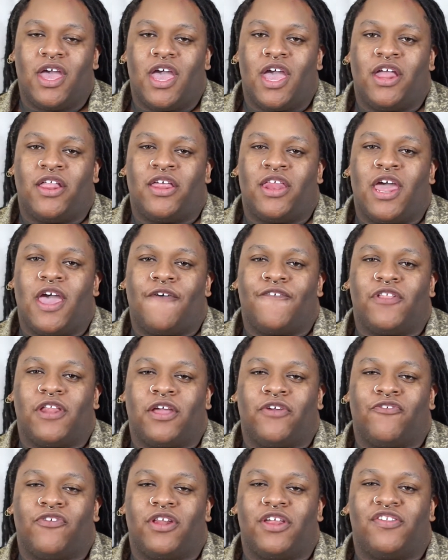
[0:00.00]
and then I have to
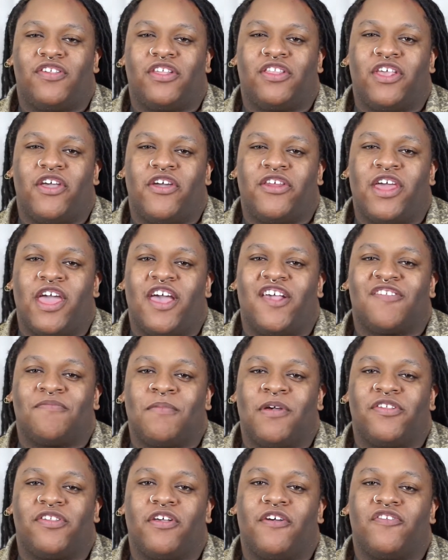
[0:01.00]
like really sit there and ask
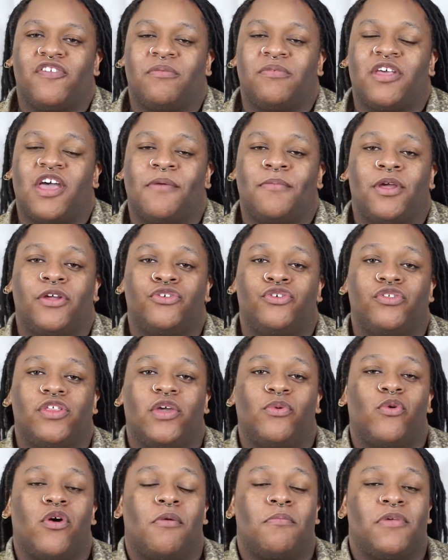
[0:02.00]
myself sometimes like, do
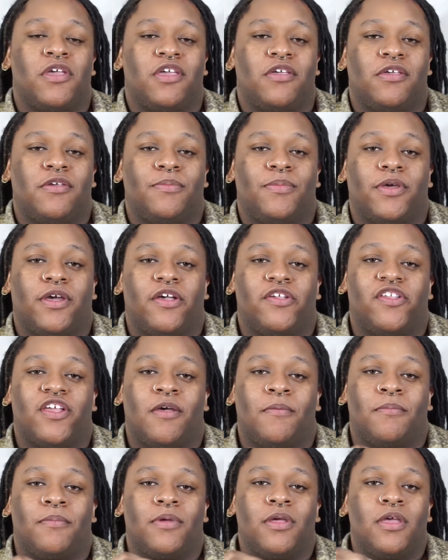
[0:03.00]
they want me because
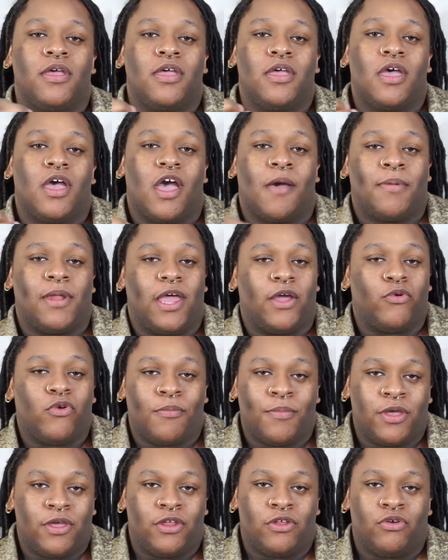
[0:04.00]
I'm a black
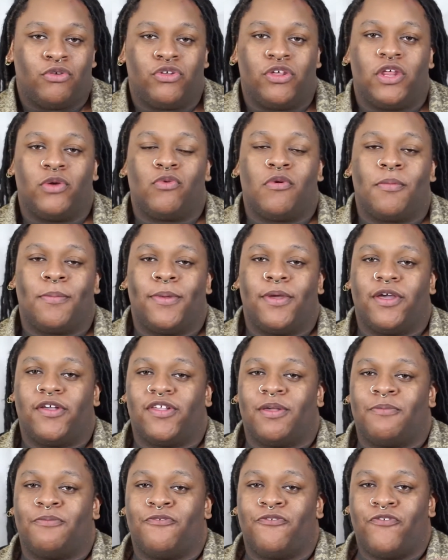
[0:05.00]
woman or do they want me because
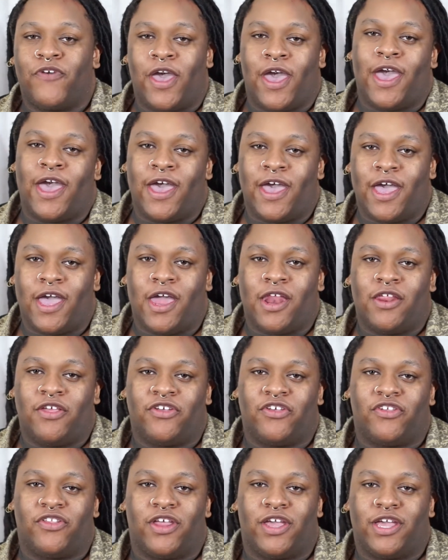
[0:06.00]
I'm fat? And
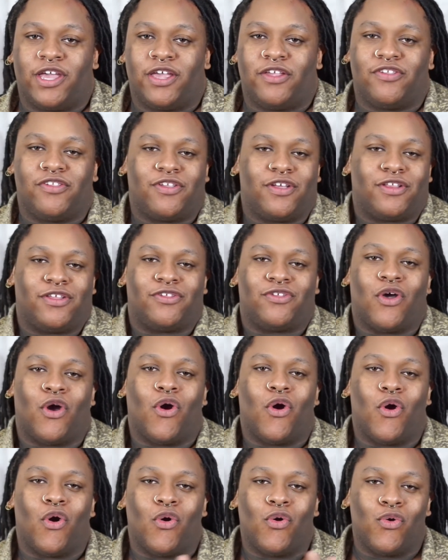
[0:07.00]
it's just like it's like this
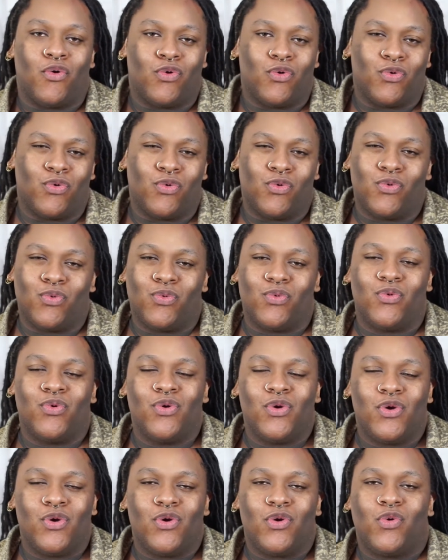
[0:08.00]
whole
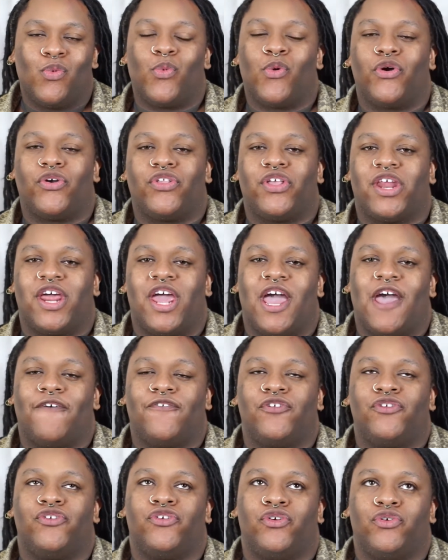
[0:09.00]
work that I
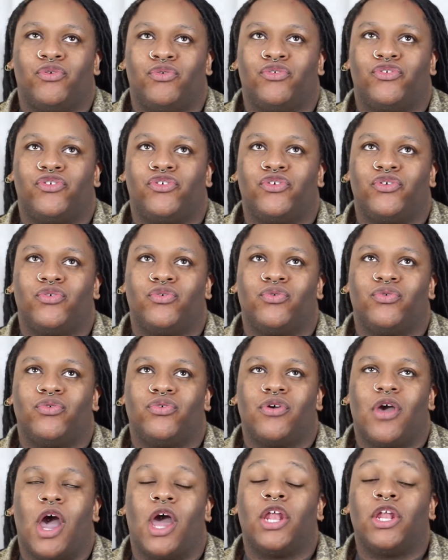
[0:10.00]
have to do to
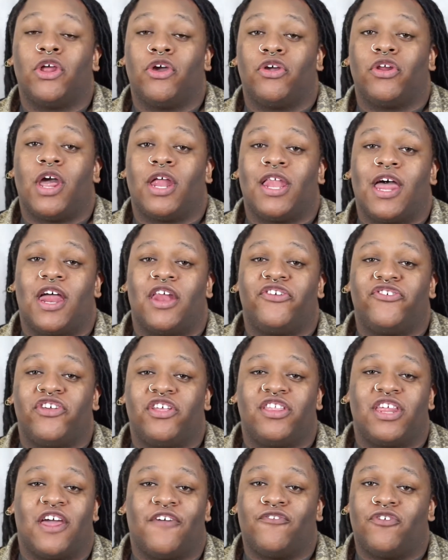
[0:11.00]
unlearn a lot of
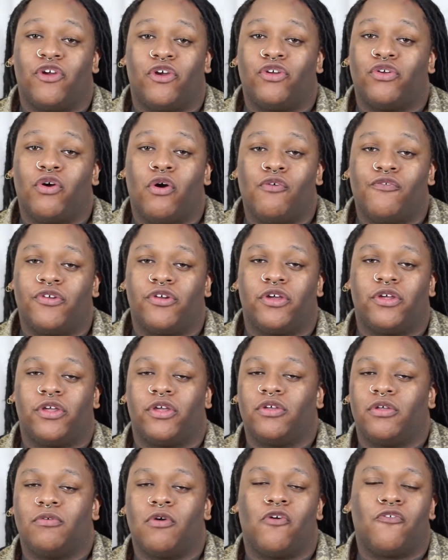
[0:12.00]
shit that I've learned over the
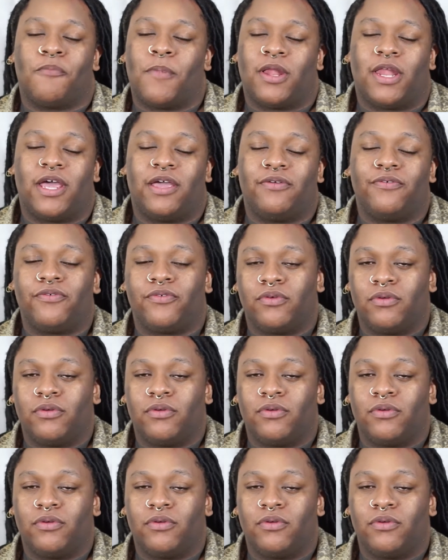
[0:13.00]
over my life.